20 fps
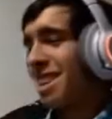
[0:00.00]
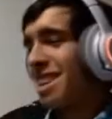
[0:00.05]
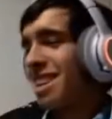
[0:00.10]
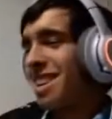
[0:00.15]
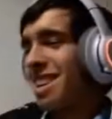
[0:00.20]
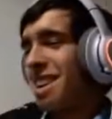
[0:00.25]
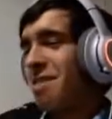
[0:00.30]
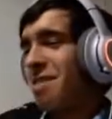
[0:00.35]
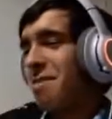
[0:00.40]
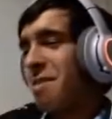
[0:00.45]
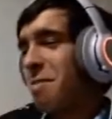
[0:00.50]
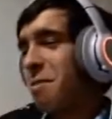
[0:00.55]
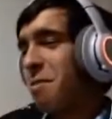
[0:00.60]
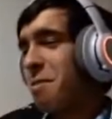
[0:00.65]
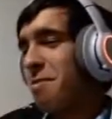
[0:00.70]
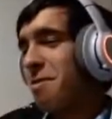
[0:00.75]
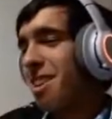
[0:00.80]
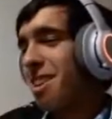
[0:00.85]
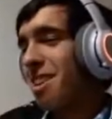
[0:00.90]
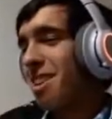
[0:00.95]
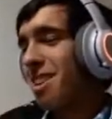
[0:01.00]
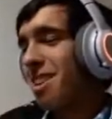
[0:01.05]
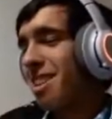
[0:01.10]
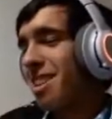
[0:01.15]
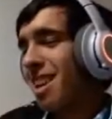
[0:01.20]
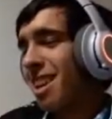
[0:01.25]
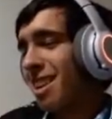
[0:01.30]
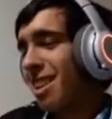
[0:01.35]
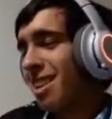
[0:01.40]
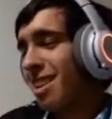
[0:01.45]
now we move on to the
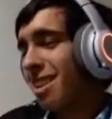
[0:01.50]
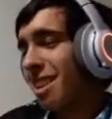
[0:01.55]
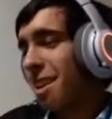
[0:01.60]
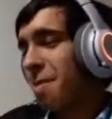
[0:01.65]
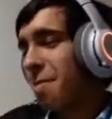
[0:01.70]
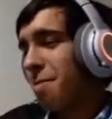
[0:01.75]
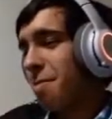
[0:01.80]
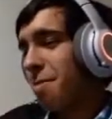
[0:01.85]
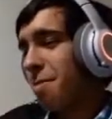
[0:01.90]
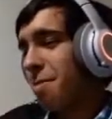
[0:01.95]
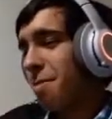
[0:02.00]
next step.